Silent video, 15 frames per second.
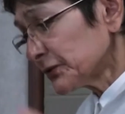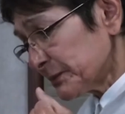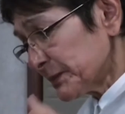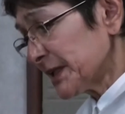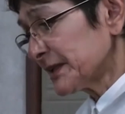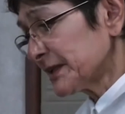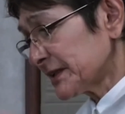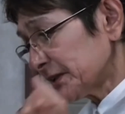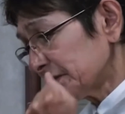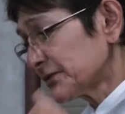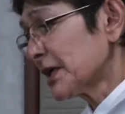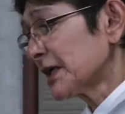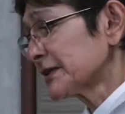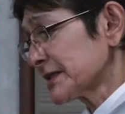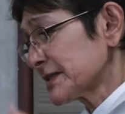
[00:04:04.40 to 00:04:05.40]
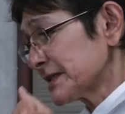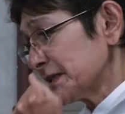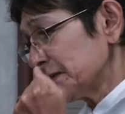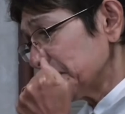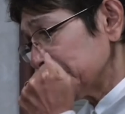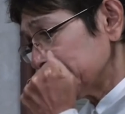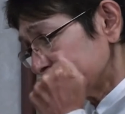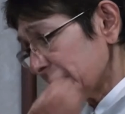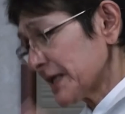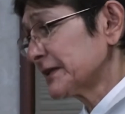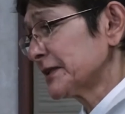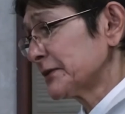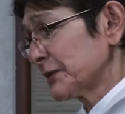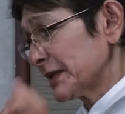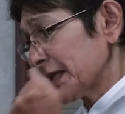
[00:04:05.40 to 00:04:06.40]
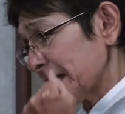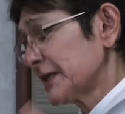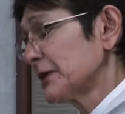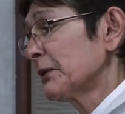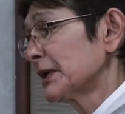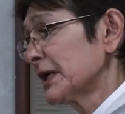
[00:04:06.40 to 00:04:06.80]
me that he'd rather see me dead than with anyone